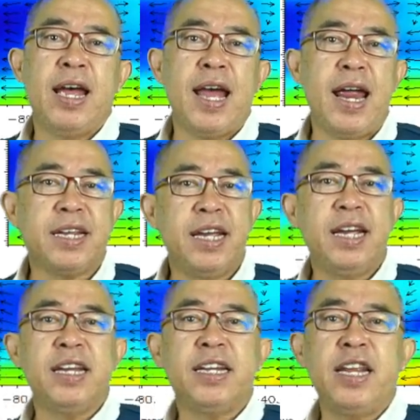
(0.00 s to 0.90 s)

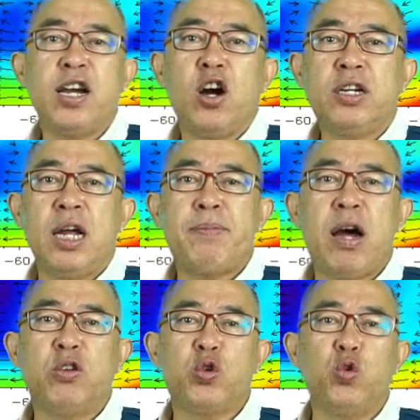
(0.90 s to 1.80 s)
Again, they got
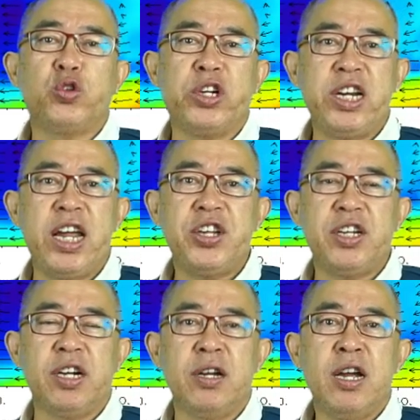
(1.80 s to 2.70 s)
about two, three
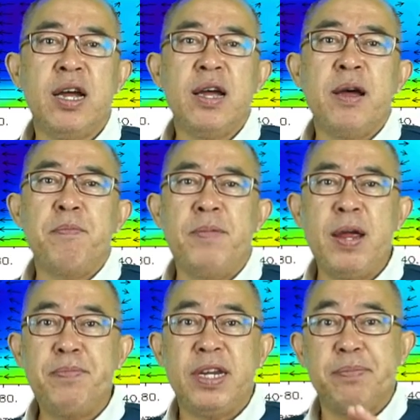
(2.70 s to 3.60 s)
layers.
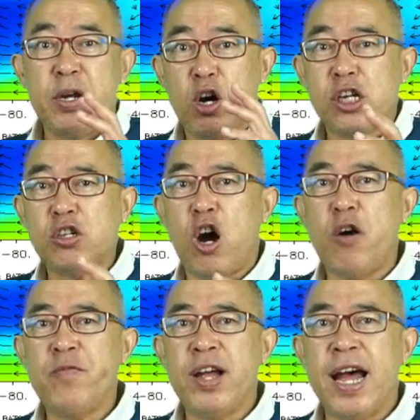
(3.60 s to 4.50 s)
It because
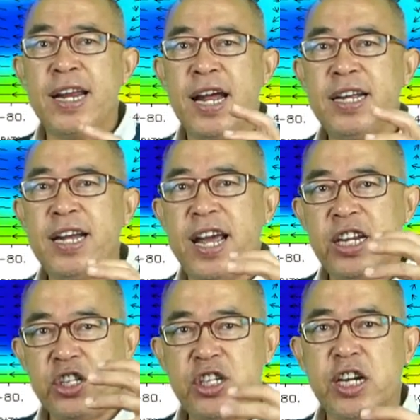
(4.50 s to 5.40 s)
of another
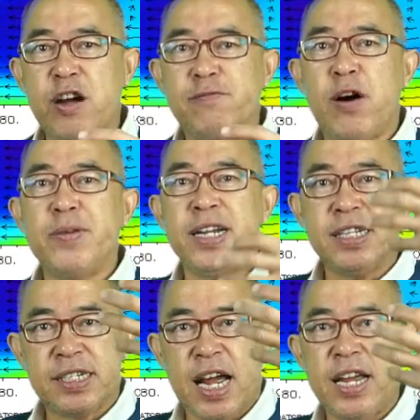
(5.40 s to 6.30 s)
energy come from the other
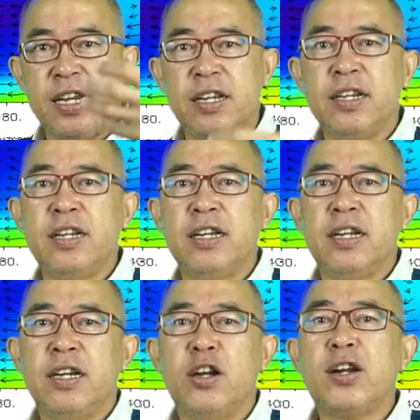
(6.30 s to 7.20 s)
side
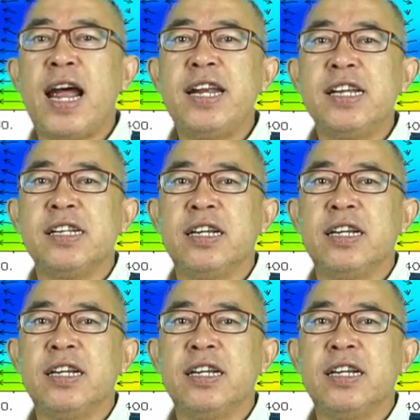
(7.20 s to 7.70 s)
not like this.